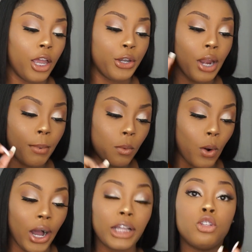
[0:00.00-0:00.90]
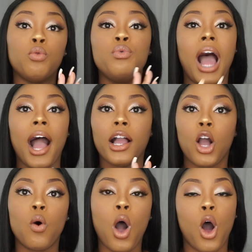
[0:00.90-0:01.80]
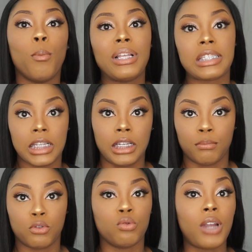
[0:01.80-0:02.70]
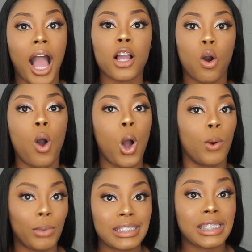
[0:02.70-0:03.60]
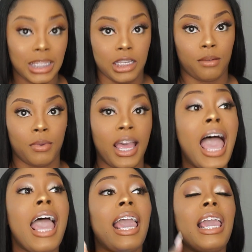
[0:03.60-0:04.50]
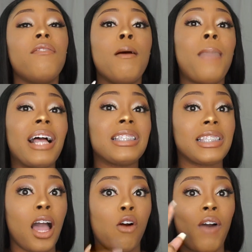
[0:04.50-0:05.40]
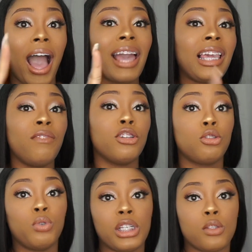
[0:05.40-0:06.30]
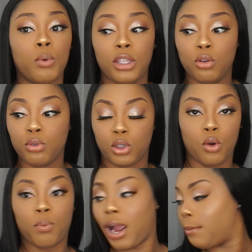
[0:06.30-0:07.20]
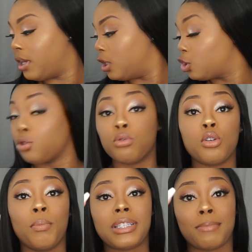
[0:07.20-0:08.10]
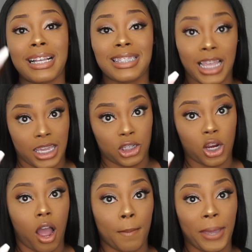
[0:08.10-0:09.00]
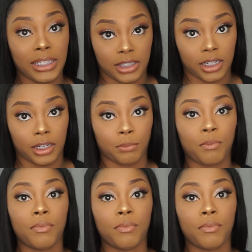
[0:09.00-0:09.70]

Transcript: Number one, do not go home and sleep. Do not go home and sleep. Even myself, I even do this with YouTube, right? Because YouTube is my second job, basically.